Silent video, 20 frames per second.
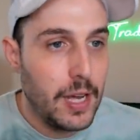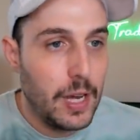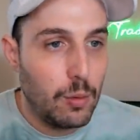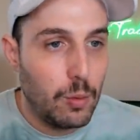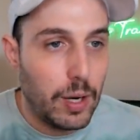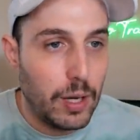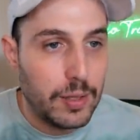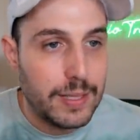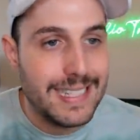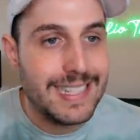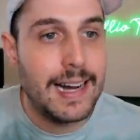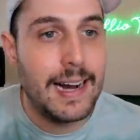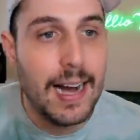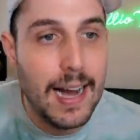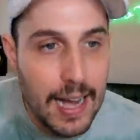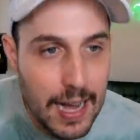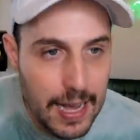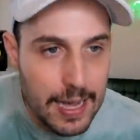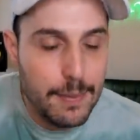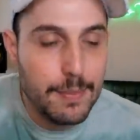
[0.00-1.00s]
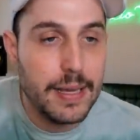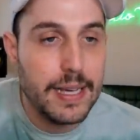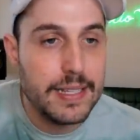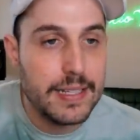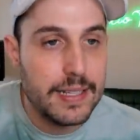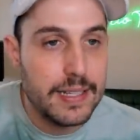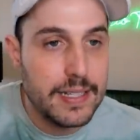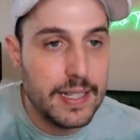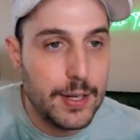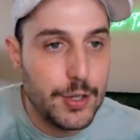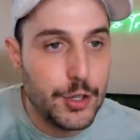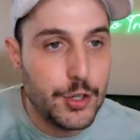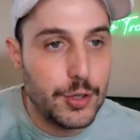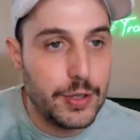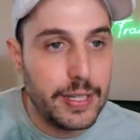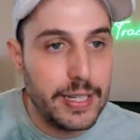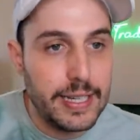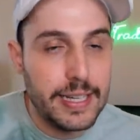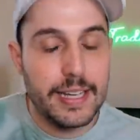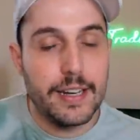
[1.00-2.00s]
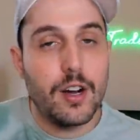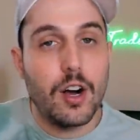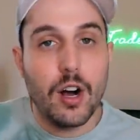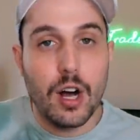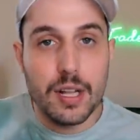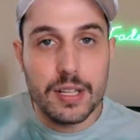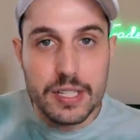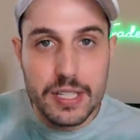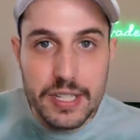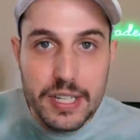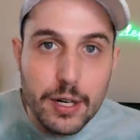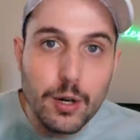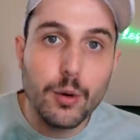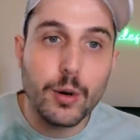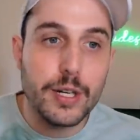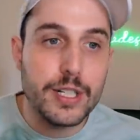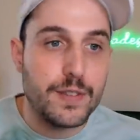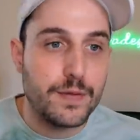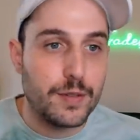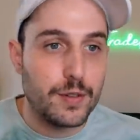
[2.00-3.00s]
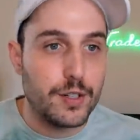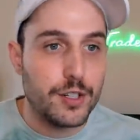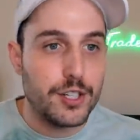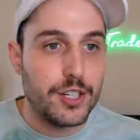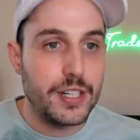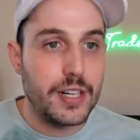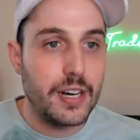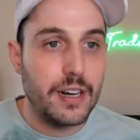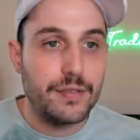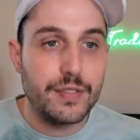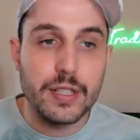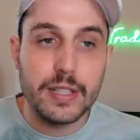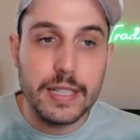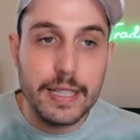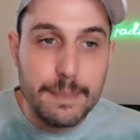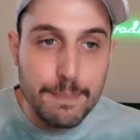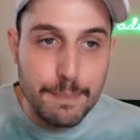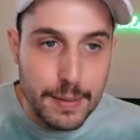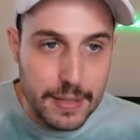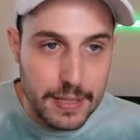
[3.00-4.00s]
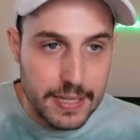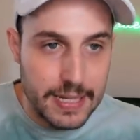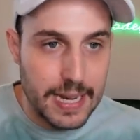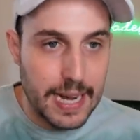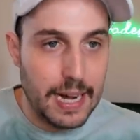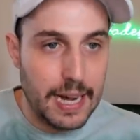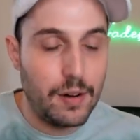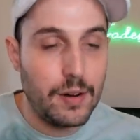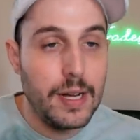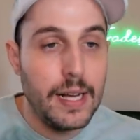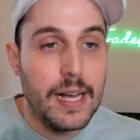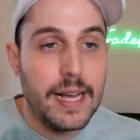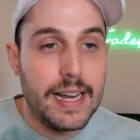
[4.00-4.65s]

Well, time is essentially an on steroids version of Olympus DAO.